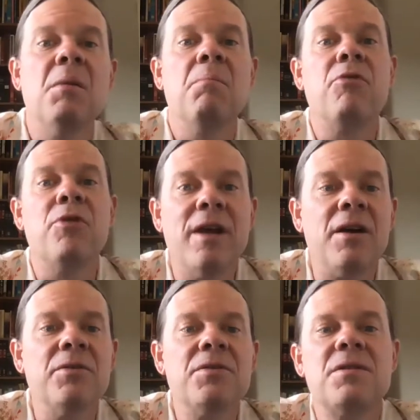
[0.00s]

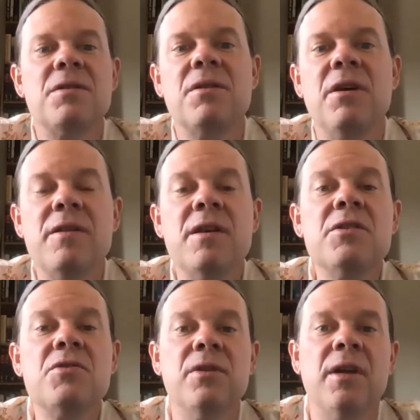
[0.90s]
pronounced on the
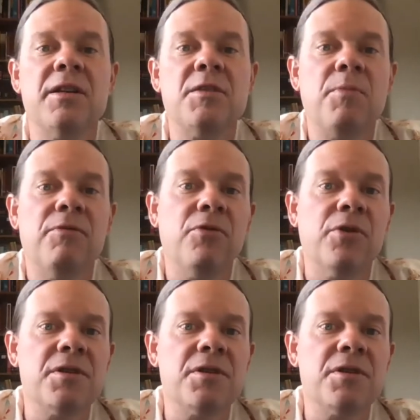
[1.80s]
Israelites before his